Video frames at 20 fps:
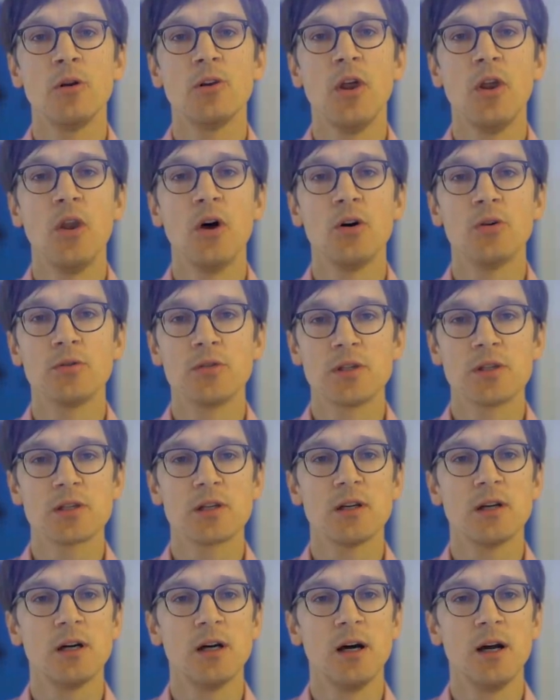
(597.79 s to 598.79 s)
the nodes
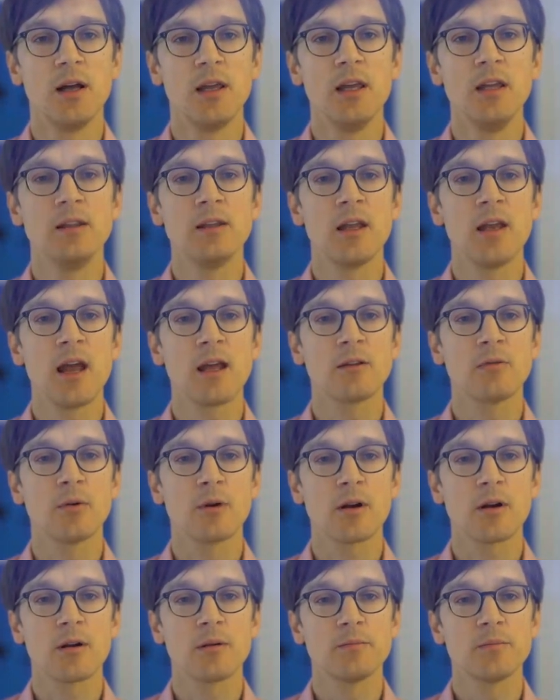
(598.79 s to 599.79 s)
uh, in the
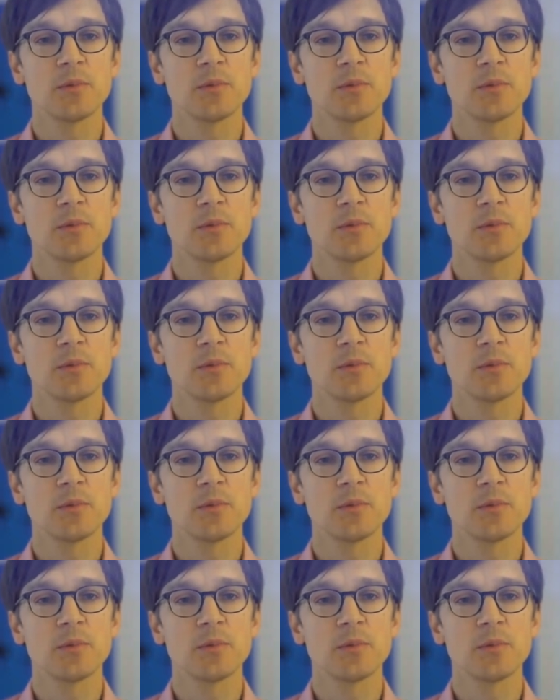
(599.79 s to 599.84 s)
network.